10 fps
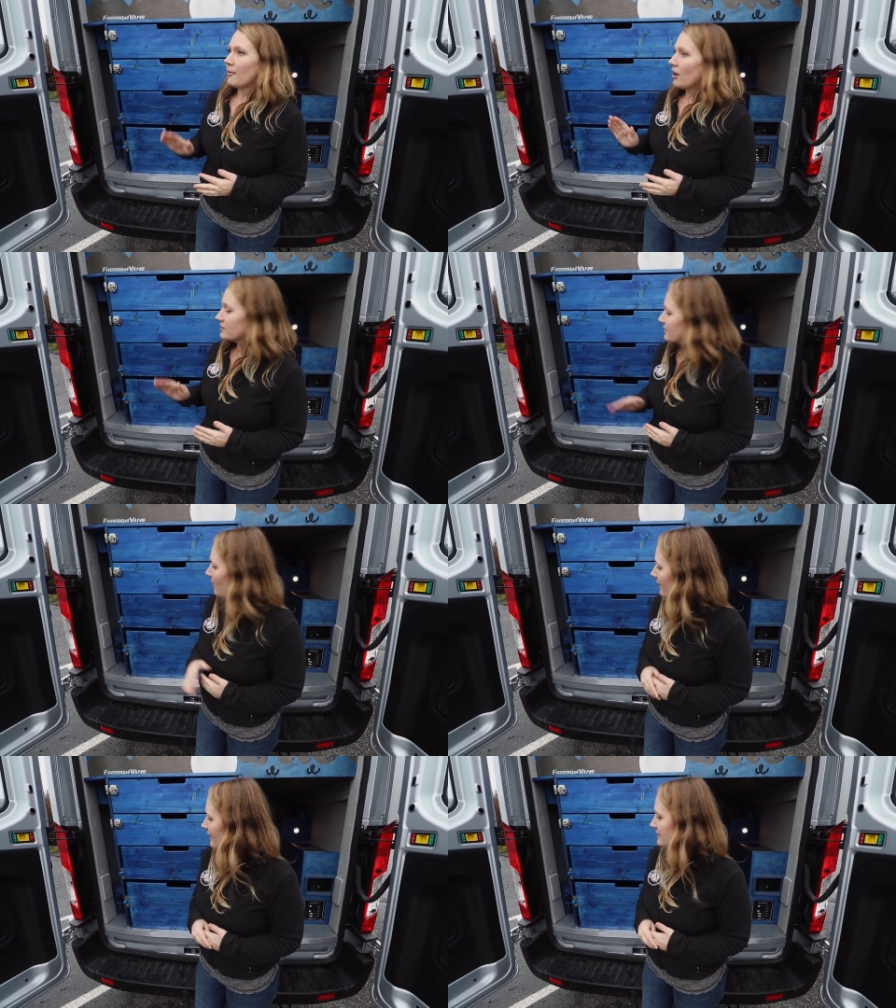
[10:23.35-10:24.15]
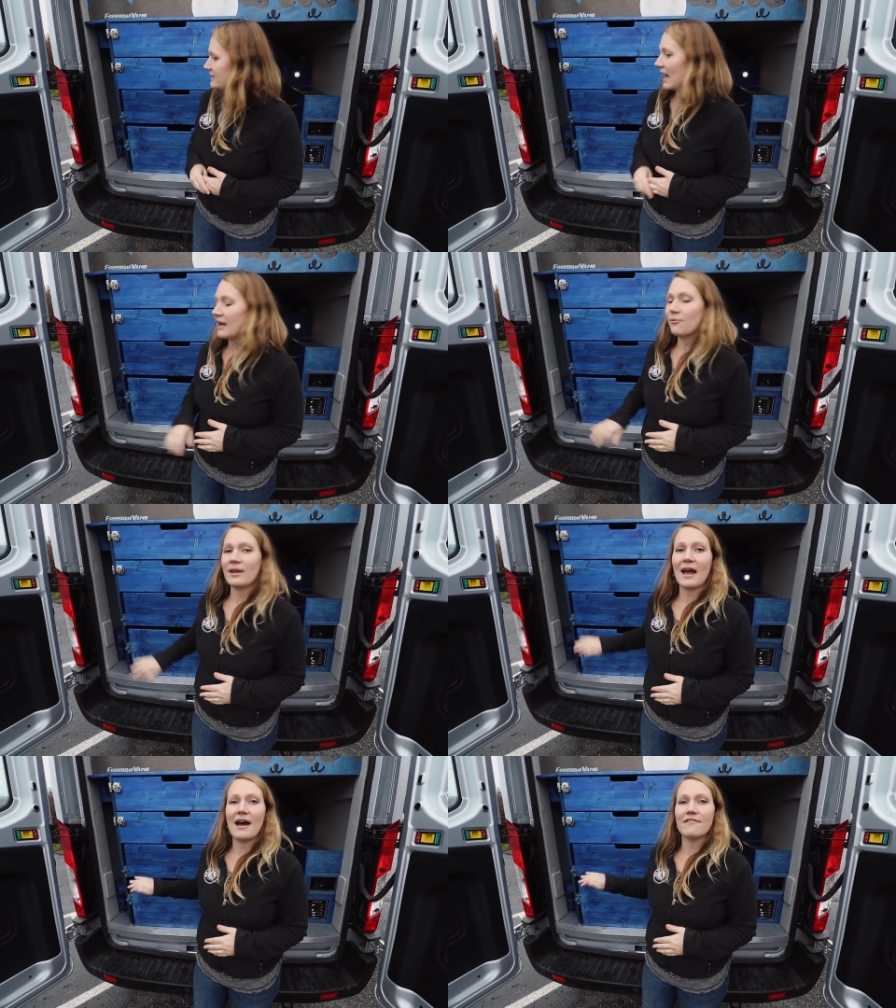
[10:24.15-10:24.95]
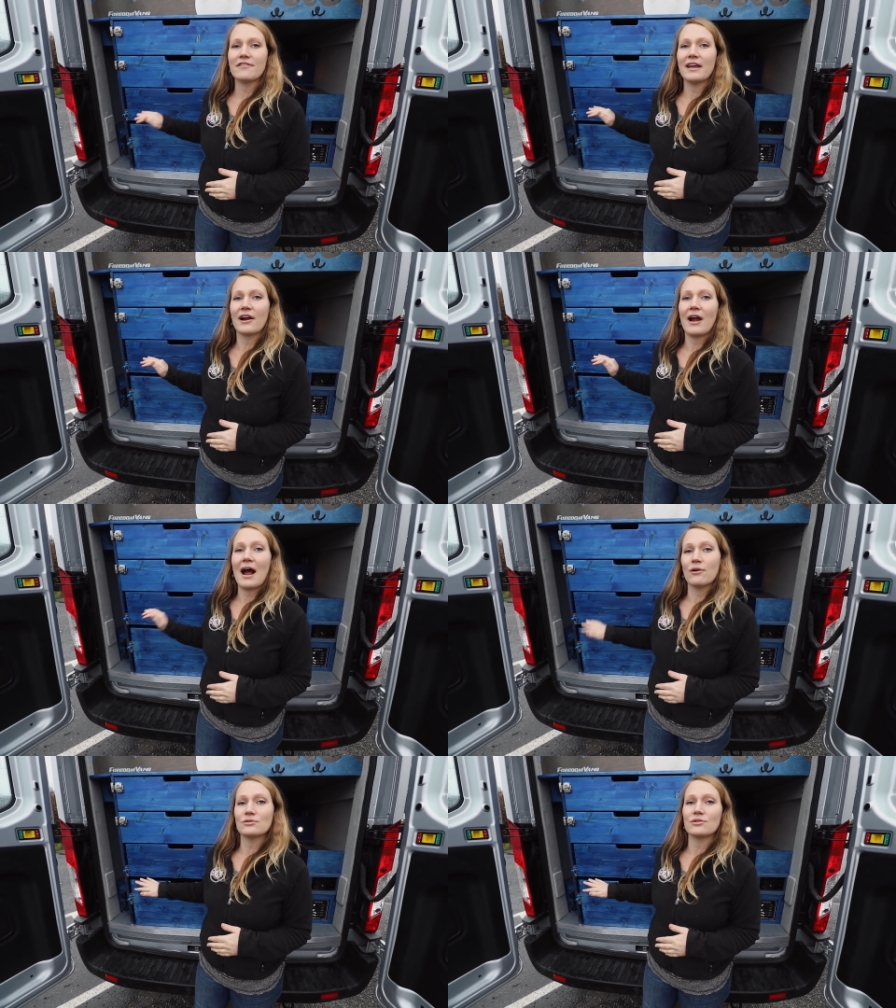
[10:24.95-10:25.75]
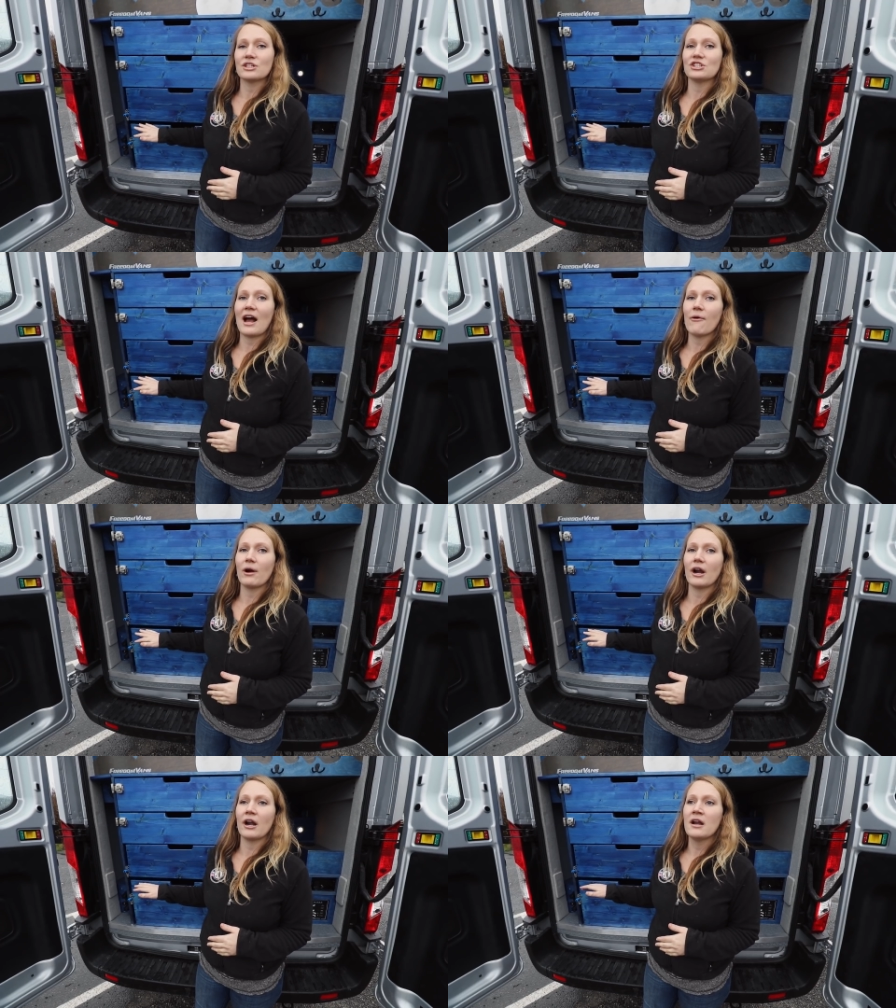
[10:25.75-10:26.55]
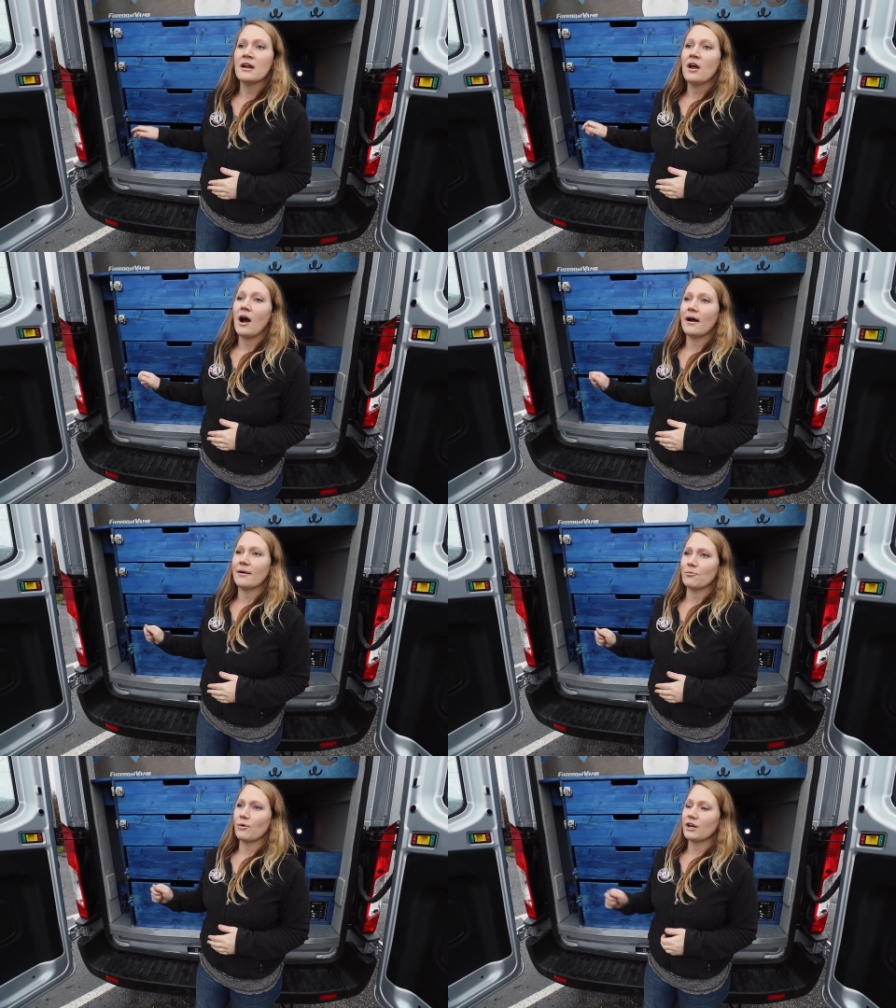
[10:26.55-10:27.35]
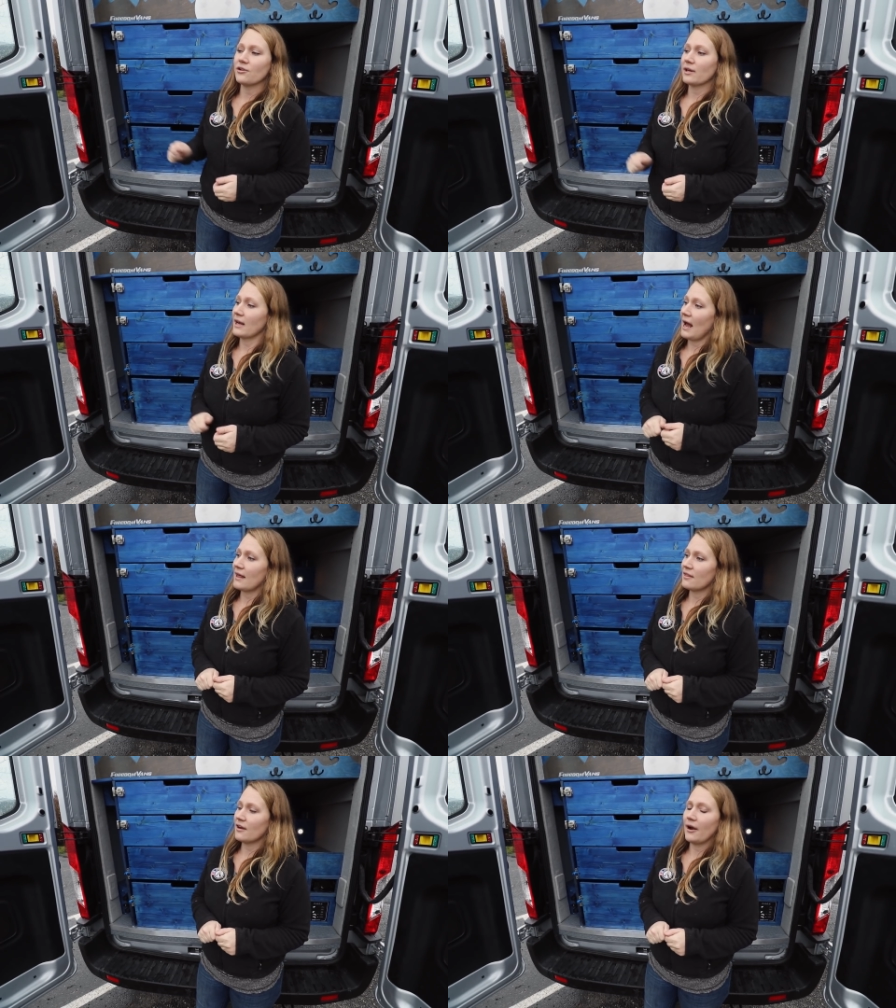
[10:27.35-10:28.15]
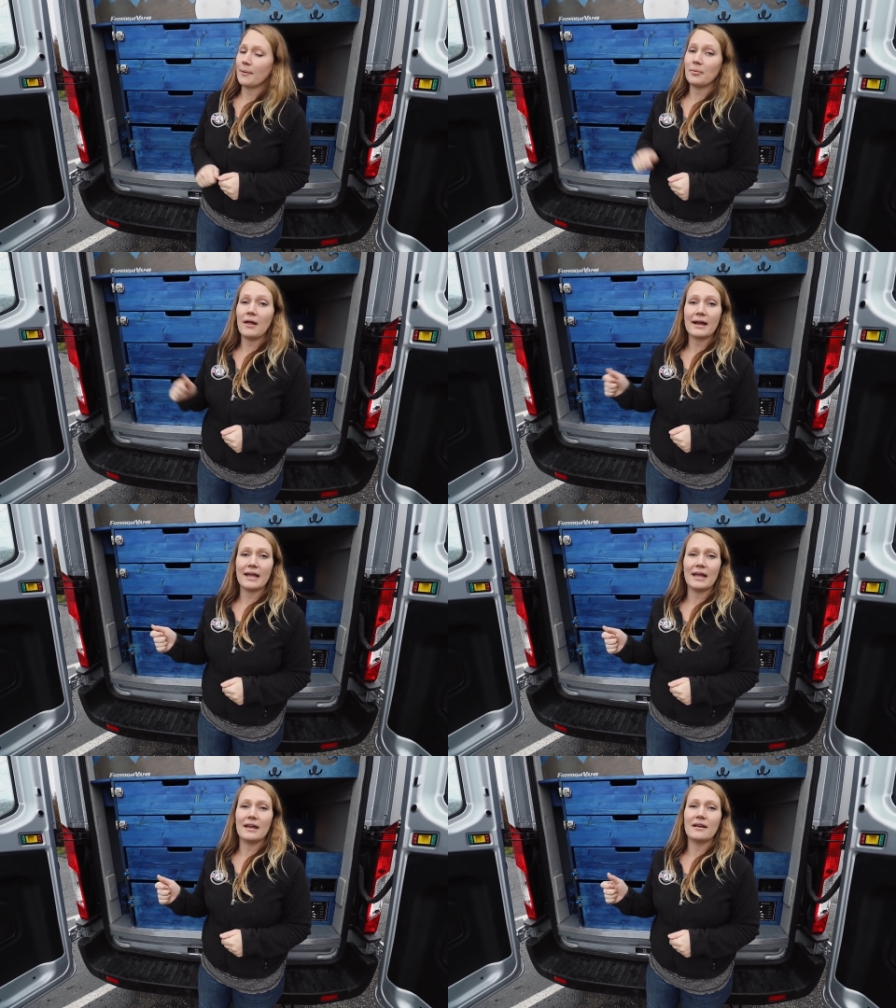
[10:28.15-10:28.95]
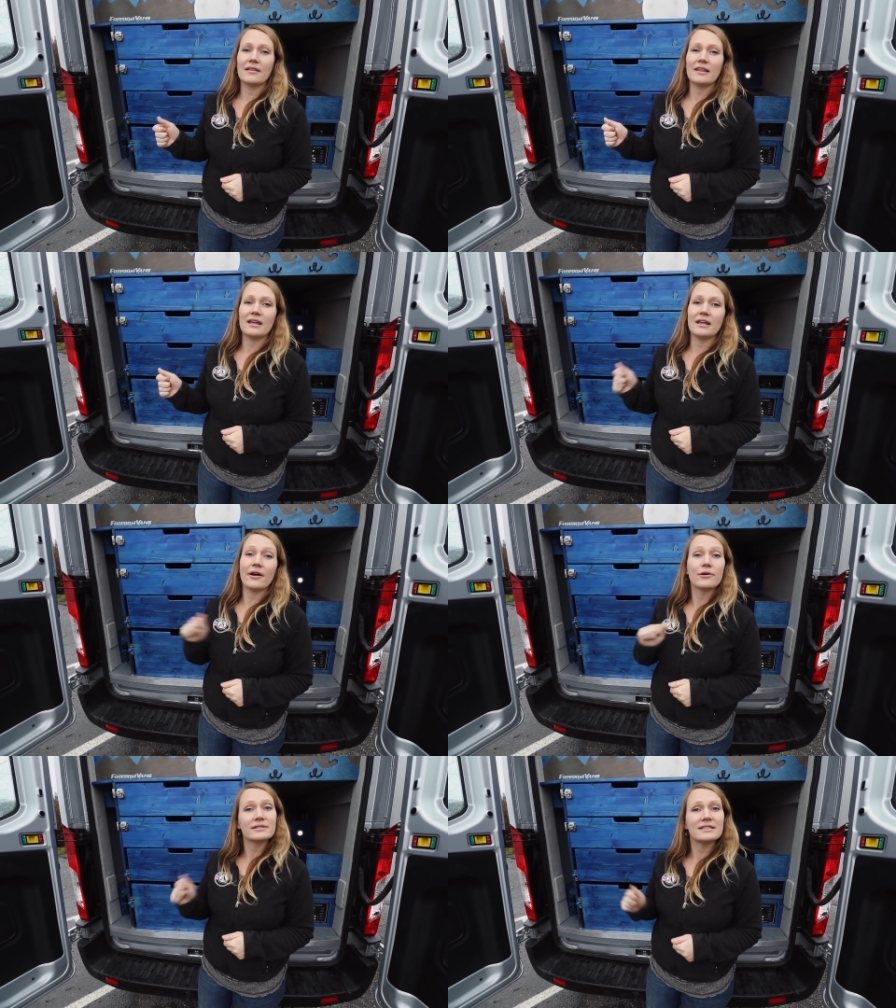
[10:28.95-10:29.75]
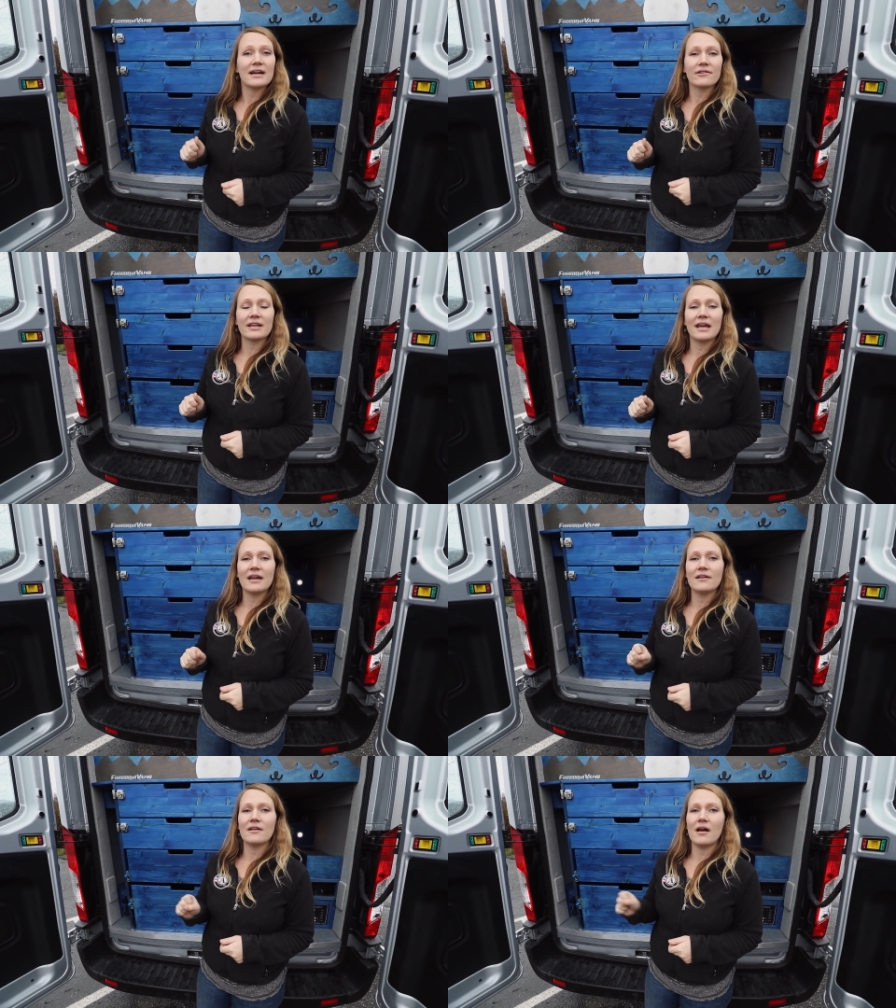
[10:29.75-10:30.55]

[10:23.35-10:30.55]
Also on this side, we have their outdoor shower where you can either plug in the hose down kit,